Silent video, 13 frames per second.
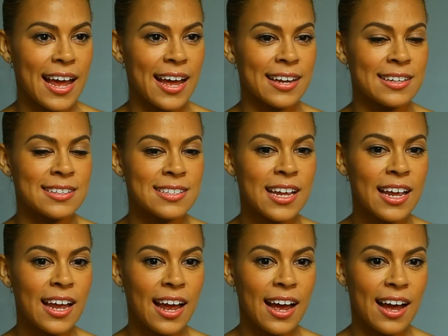and
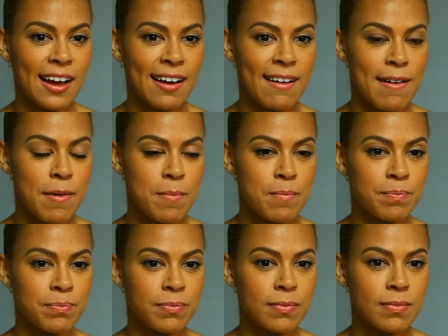
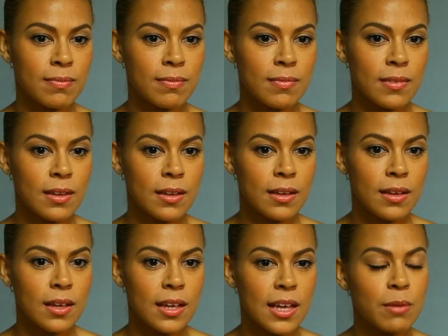um,
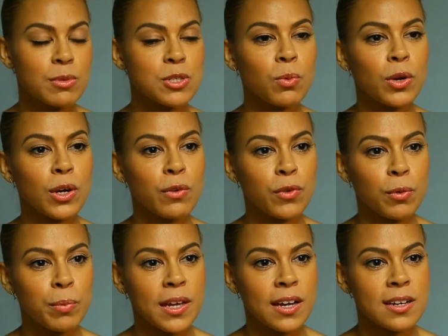it was
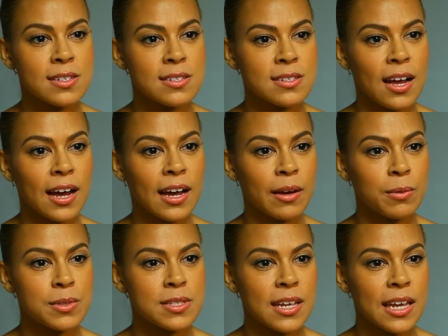wonderful because I
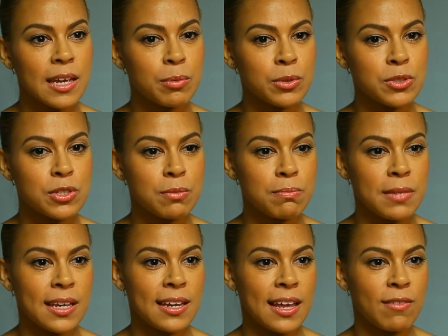was able to
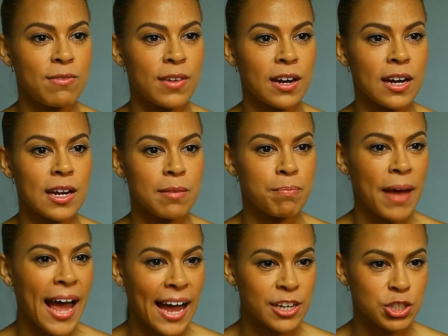meet a very
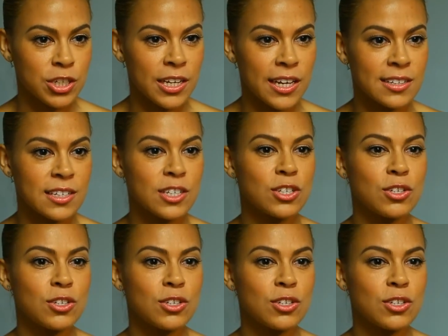passionate,